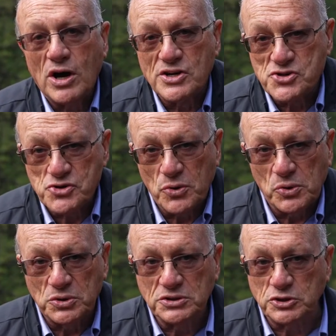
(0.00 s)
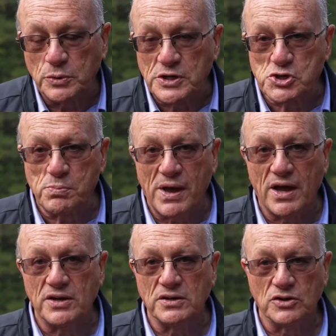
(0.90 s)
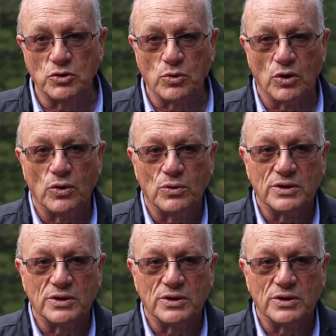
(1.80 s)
our soul to expand and grow,